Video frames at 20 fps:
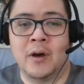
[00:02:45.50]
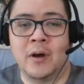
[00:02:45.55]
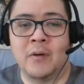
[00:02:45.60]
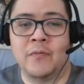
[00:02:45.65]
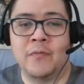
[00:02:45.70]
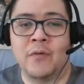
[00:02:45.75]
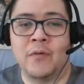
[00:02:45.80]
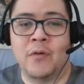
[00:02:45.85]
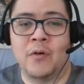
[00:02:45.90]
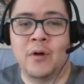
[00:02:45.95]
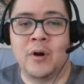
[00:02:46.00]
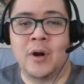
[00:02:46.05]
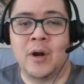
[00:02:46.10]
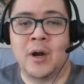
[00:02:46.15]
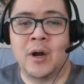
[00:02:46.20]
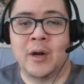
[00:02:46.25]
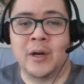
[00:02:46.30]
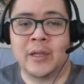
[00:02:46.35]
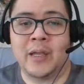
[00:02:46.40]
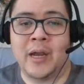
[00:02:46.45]
for
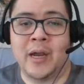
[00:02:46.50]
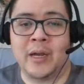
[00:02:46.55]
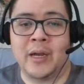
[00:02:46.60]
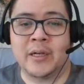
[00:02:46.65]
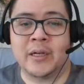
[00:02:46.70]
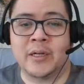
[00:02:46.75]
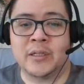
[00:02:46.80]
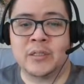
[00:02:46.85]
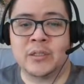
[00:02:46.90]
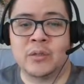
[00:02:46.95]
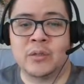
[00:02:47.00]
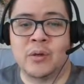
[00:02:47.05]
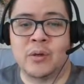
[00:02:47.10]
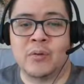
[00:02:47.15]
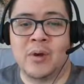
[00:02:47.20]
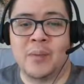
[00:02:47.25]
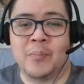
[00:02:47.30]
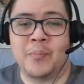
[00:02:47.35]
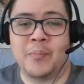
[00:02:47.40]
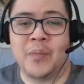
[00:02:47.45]
our characters to
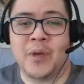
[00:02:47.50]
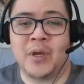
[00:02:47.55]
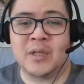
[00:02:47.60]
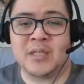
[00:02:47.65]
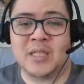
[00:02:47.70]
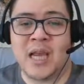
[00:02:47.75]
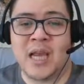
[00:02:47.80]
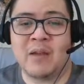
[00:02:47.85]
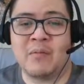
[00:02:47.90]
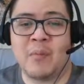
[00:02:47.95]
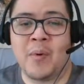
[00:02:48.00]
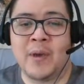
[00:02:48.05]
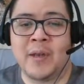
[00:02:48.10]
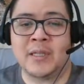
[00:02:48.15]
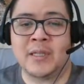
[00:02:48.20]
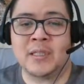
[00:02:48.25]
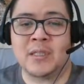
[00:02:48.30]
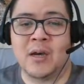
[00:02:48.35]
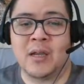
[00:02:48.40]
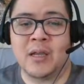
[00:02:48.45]
equip, because
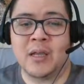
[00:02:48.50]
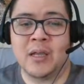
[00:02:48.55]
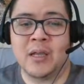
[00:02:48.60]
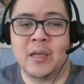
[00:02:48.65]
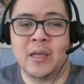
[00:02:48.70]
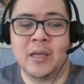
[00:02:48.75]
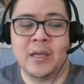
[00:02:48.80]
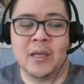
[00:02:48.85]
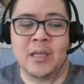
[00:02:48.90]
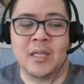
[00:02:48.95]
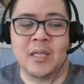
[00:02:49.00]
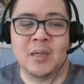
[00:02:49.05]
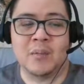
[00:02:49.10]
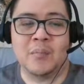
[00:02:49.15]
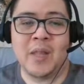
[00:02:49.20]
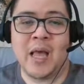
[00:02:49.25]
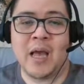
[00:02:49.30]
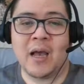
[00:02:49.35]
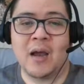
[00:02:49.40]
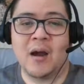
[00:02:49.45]
everybody's got either
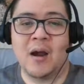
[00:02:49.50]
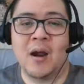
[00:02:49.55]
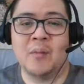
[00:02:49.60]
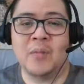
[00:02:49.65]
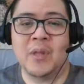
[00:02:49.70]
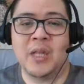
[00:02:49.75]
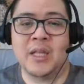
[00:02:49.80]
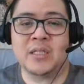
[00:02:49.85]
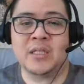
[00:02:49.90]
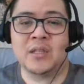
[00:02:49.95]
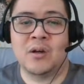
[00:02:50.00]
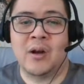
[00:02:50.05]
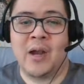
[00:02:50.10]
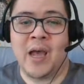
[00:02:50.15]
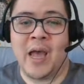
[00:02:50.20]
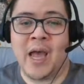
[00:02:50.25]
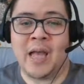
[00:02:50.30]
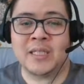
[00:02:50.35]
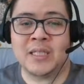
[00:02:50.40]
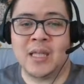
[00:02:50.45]
black armlets or
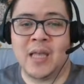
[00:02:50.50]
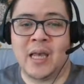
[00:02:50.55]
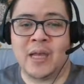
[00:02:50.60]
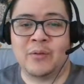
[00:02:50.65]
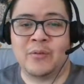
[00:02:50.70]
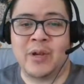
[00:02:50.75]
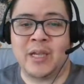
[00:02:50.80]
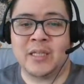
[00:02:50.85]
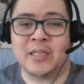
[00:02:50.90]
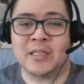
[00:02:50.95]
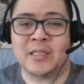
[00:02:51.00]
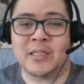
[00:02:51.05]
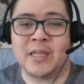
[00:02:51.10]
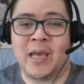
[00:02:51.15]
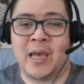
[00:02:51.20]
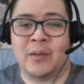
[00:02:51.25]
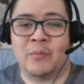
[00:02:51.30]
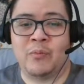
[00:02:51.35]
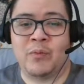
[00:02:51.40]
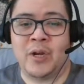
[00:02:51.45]
angelite rings,
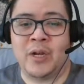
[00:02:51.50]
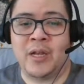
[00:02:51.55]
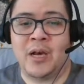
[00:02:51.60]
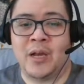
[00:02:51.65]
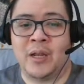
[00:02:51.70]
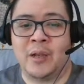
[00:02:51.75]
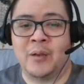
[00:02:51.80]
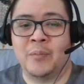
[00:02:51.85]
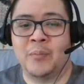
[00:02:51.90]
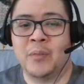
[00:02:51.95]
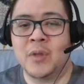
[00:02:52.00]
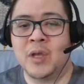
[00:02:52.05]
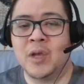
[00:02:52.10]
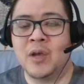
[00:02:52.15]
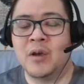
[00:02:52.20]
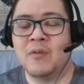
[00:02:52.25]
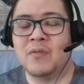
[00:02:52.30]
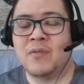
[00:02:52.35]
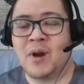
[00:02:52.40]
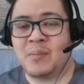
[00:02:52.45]
and we're done
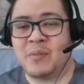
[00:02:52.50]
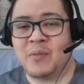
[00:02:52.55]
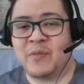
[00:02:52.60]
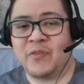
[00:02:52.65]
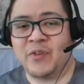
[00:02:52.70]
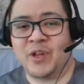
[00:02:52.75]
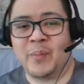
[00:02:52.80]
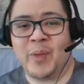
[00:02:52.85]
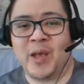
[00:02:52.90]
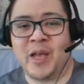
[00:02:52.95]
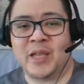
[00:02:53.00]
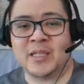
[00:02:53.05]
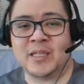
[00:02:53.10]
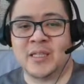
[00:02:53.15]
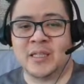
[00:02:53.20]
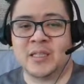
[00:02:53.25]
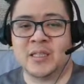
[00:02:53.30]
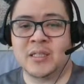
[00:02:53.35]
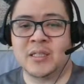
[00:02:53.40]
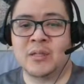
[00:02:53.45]
farming for
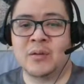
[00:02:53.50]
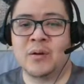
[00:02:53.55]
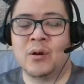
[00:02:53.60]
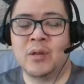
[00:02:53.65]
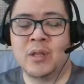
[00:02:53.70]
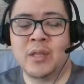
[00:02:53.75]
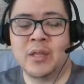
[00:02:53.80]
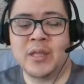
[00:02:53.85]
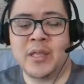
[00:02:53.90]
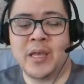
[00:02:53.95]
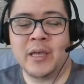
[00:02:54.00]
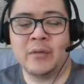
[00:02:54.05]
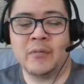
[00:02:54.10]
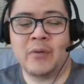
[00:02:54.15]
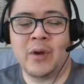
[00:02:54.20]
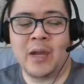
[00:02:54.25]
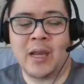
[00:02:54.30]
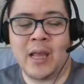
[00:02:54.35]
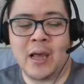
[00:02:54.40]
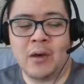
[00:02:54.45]
Damascus. The only thing
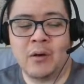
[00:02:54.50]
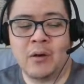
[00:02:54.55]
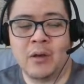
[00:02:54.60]
right now